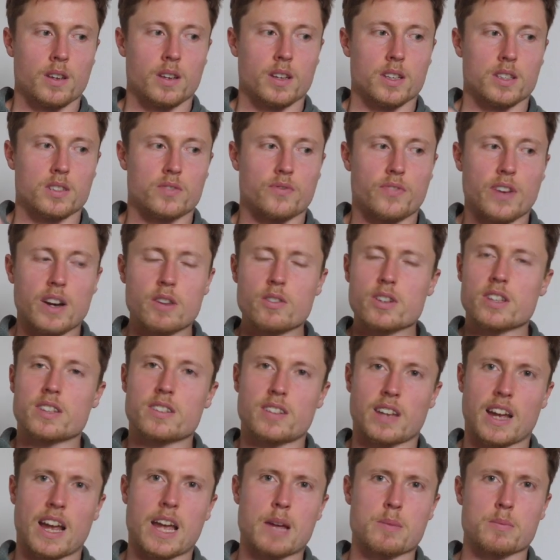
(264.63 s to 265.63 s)
it's very
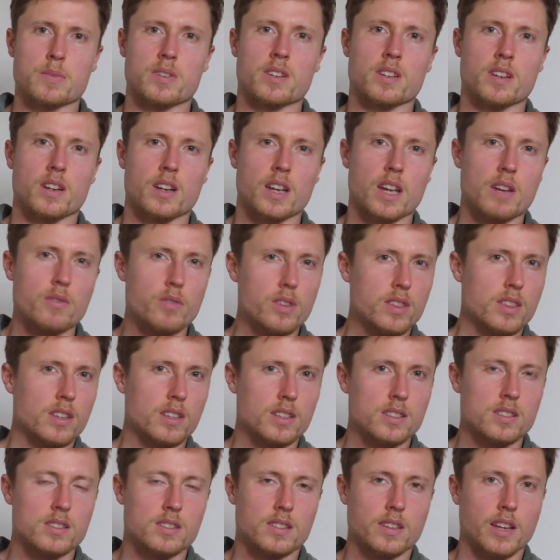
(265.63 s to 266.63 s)
timed. Yeah?
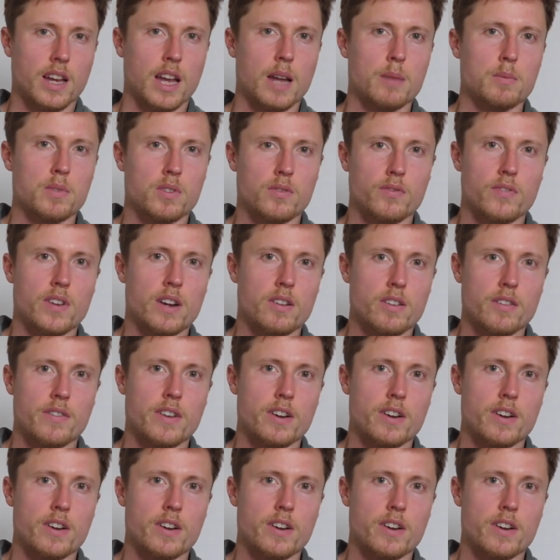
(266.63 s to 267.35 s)
Everything is timed very,